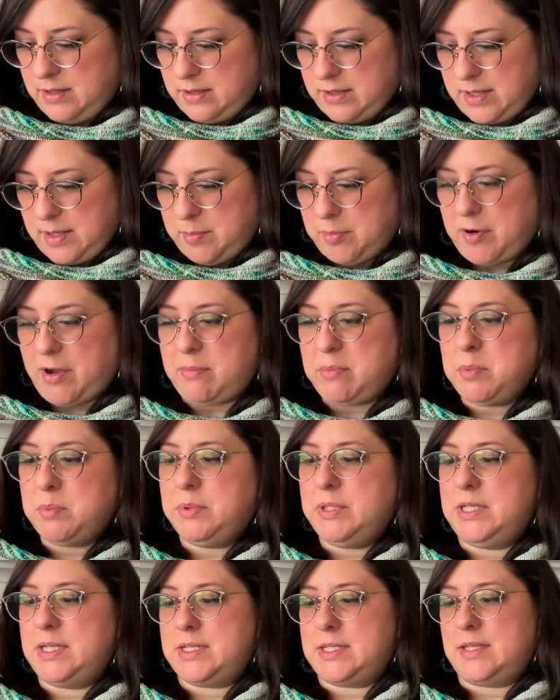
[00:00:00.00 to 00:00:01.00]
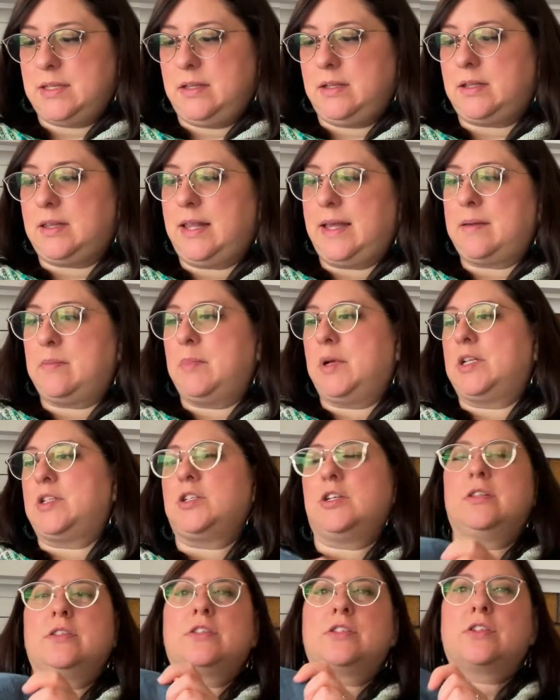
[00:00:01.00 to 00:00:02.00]
it probably doesn't look like much
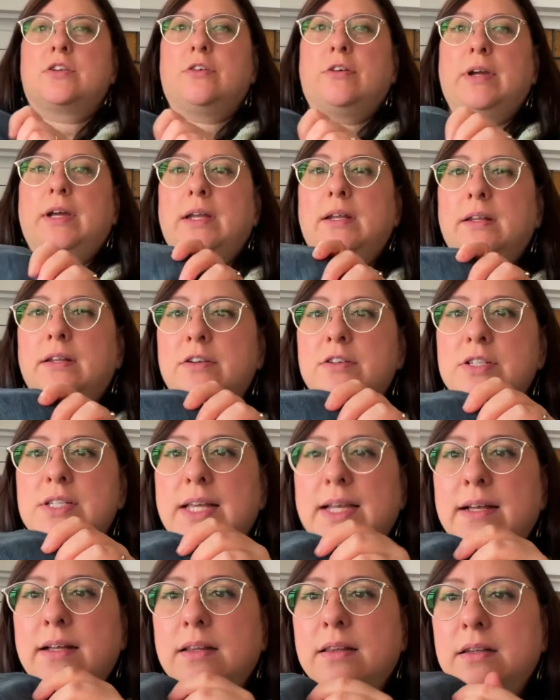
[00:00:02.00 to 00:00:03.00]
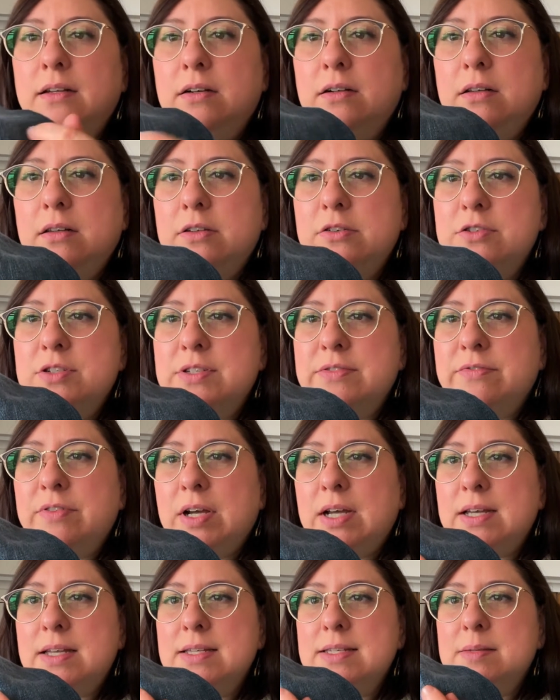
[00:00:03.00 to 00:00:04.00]
on screen. There's like a little loose
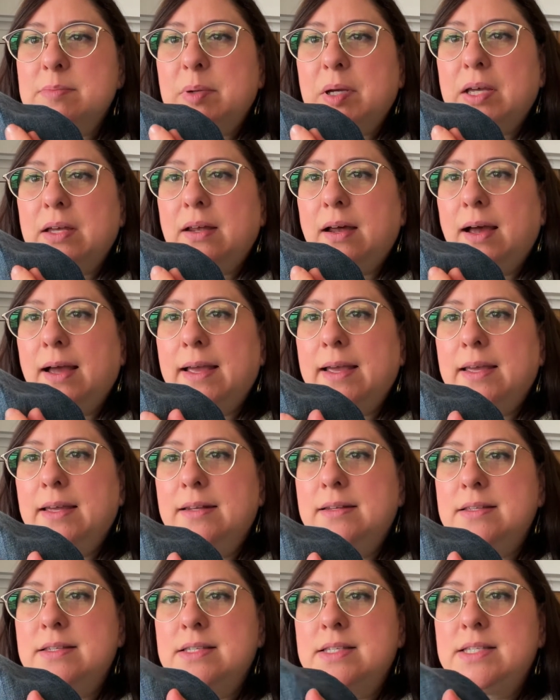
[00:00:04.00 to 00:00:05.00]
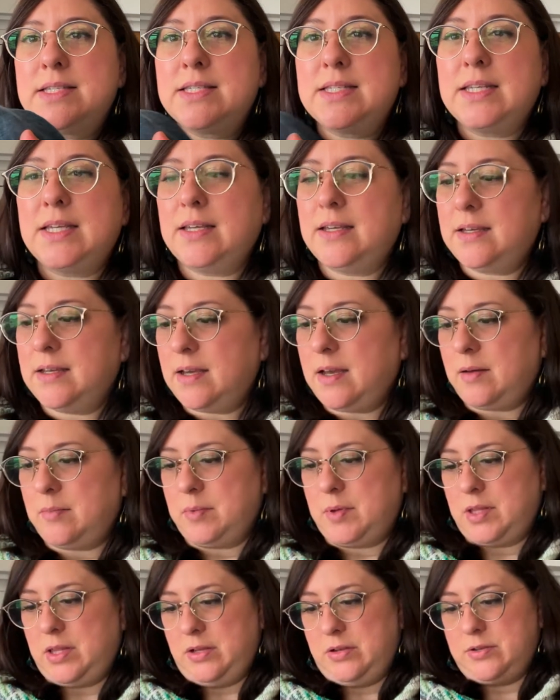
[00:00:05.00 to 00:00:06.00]
fuzz, but I can see
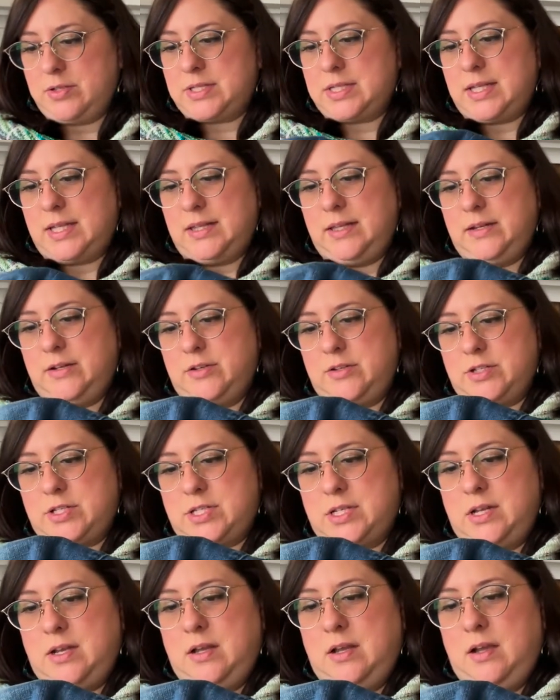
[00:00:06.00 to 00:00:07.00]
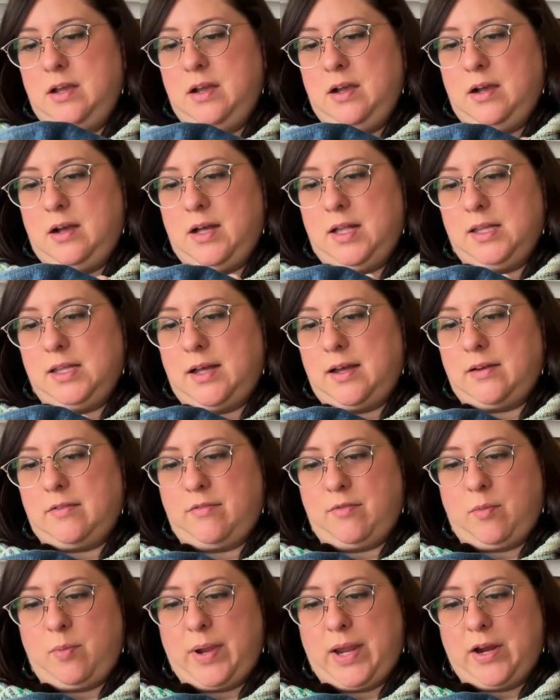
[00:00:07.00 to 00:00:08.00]
up close that there's a lot
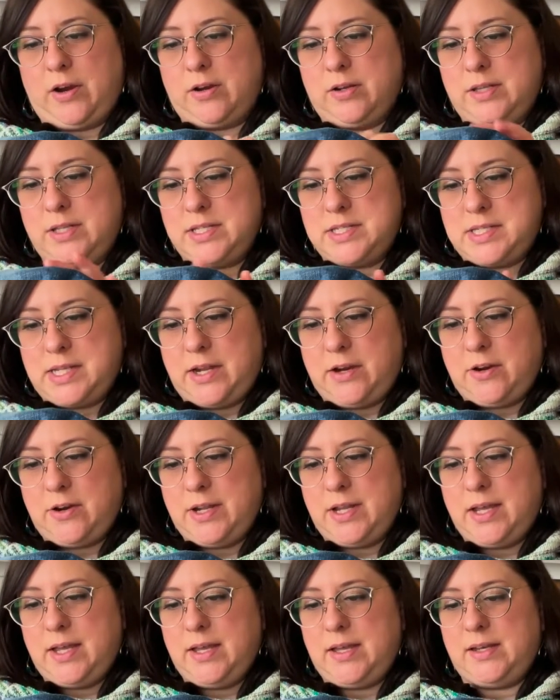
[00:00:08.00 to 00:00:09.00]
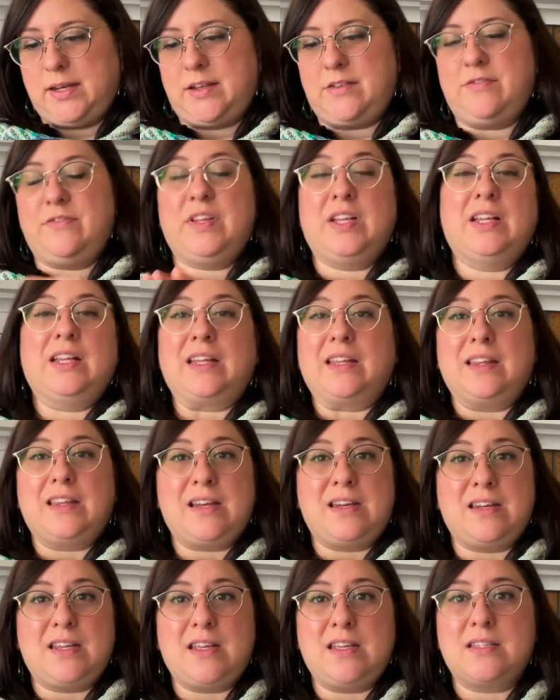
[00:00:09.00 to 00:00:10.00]
of wear in this area, and I feel like the
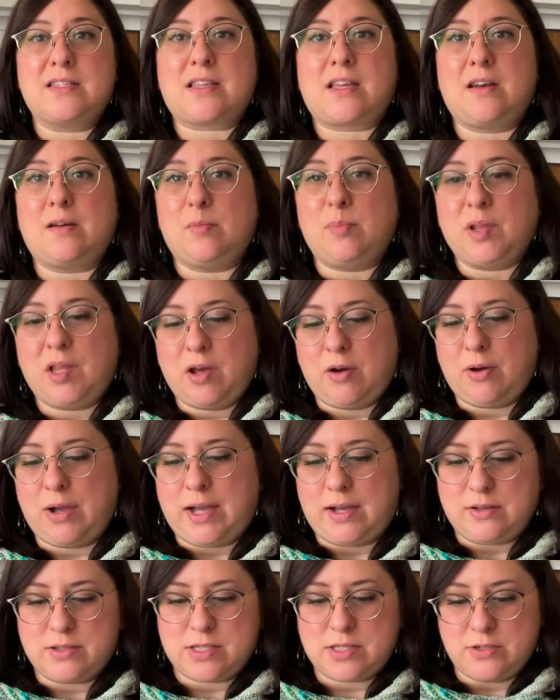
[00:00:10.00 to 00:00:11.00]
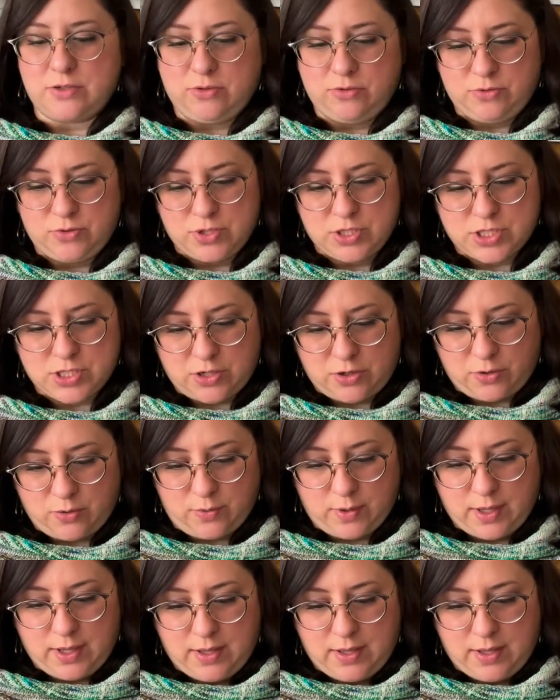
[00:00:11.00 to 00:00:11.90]
knee is gonna blow out soon. So